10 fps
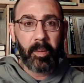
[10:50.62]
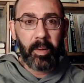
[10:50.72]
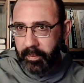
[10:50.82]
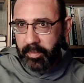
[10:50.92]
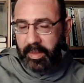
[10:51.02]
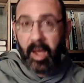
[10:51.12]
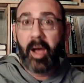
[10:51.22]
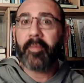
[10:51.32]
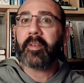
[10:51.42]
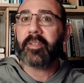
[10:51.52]
the
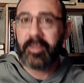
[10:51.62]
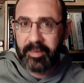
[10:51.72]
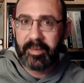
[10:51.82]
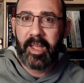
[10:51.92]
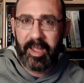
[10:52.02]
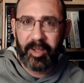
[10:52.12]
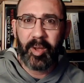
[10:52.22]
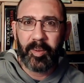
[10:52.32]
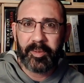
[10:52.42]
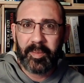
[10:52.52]
office day
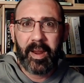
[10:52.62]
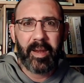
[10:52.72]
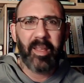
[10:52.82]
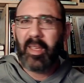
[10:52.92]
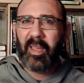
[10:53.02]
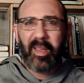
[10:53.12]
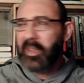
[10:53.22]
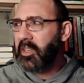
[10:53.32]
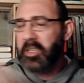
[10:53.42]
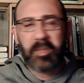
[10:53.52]
goes, right?
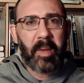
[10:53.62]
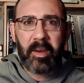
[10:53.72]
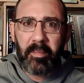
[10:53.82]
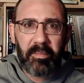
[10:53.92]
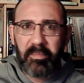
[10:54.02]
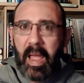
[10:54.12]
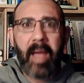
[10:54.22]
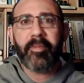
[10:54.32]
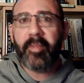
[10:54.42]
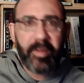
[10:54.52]
You spend
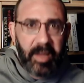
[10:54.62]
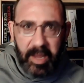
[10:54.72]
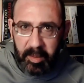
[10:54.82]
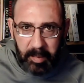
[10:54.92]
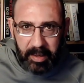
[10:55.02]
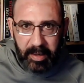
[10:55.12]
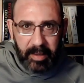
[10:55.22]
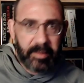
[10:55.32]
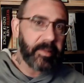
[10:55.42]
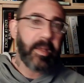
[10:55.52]
half of your day in
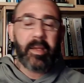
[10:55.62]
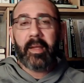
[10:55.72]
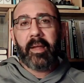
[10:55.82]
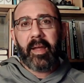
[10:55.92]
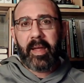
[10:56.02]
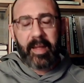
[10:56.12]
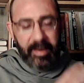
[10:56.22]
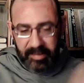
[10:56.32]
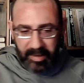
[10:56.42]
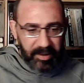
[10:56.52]
meetings,
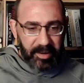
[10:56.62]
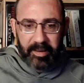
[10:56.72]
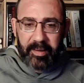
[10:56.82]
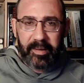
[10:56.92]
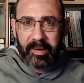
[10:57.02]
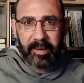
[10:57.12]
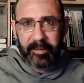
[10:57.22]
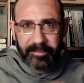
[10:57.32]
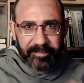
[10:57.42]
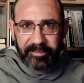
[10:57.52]
and then you're,
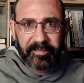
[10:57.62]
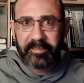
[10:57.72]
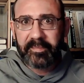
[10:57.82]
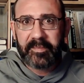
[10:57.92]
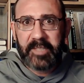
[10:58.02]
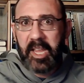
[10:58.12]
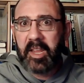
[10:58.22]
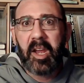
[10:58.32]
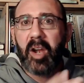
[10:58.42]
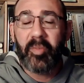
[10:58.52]
taking
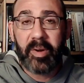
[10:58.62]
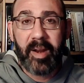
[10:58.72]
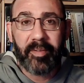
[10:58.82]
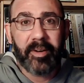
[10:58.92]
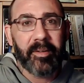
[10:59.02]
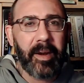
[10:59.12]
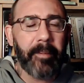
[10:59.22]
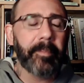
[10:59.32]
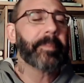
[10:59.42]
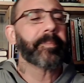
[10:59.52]
care of whatever, right?
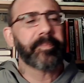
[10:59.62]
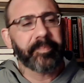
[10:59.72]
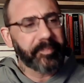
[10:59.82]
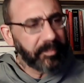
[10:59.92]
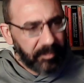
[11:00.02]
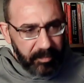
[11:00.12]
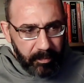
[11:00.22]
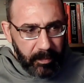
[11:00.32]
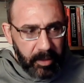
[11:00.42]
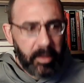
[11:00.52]

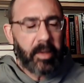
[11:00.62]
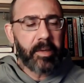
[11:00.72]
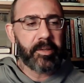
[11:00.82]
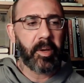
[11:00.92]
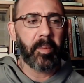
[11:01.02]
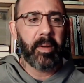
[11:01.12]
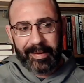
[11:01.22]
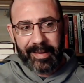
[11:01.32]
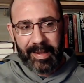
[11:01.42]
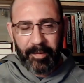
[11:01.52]
So
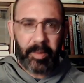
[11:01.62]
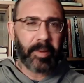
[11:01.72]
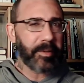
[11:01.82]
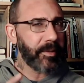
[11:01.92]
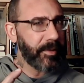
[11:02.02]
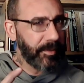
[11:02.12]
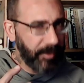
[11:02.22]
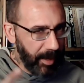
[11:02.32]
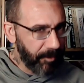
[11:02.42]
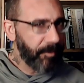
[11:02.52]
even though
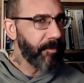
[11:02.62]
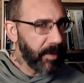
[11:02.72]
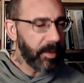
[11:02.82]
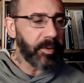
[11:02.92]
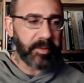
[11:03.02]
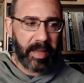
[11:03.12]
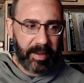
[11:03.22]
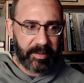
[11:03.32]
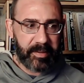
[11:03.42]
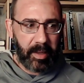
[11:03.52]
it feels like
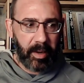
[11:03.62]
it's not a